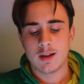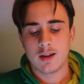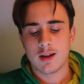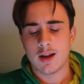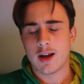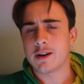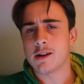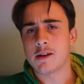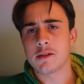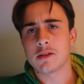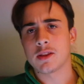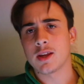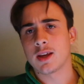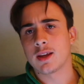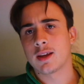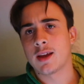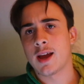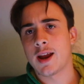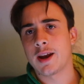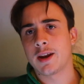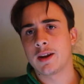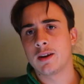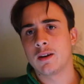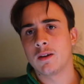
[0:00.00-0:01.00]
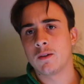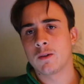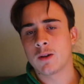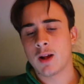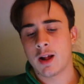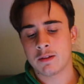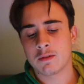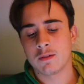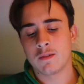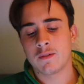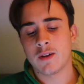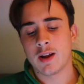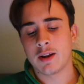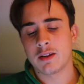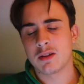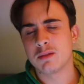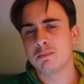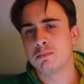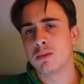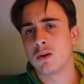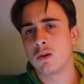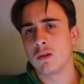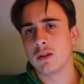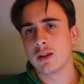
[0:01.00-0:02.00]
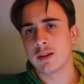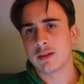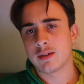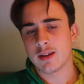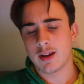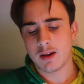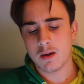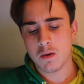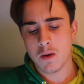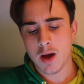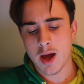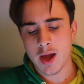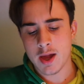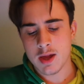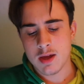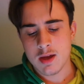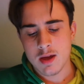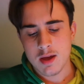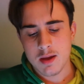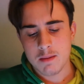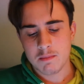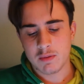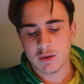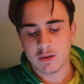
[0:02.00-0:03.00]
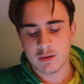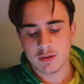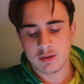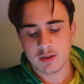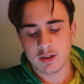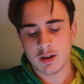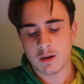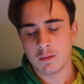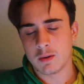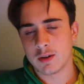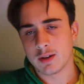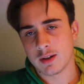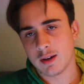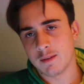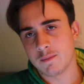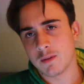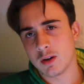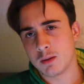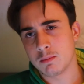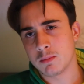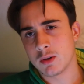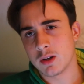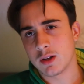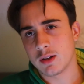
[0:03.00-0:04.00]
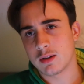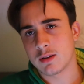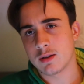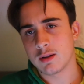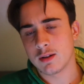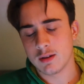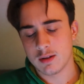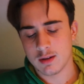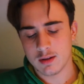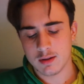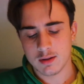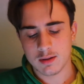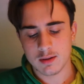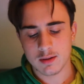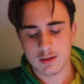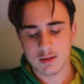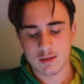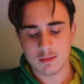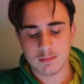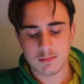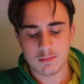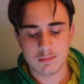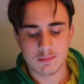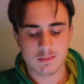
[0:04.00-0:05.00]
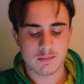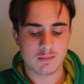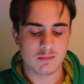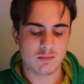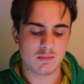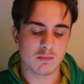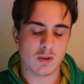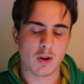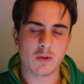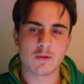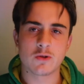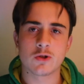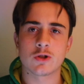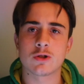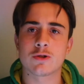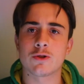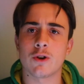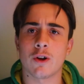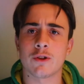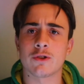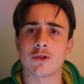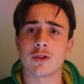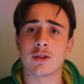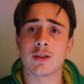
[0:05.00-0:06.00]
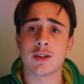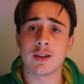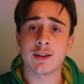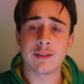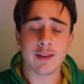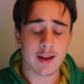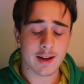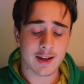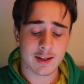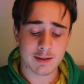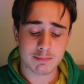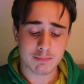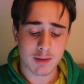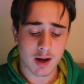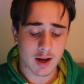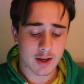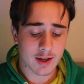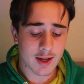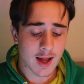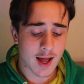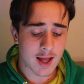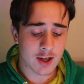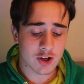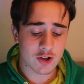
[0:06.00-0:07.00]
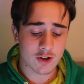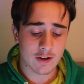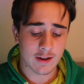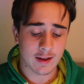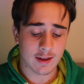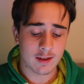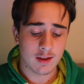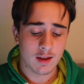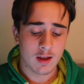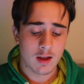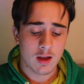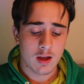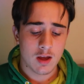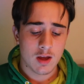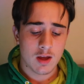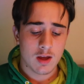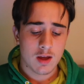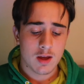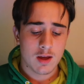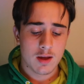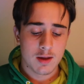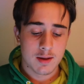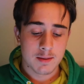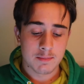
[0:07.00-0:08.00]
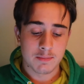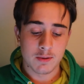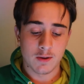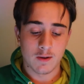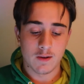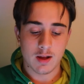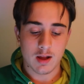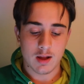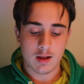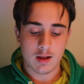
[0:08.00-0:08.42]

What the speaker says: I don't think any Newcastle fans have bought this anyway, because you don't want to give any money to the monstrosity that is Mike Ashley, but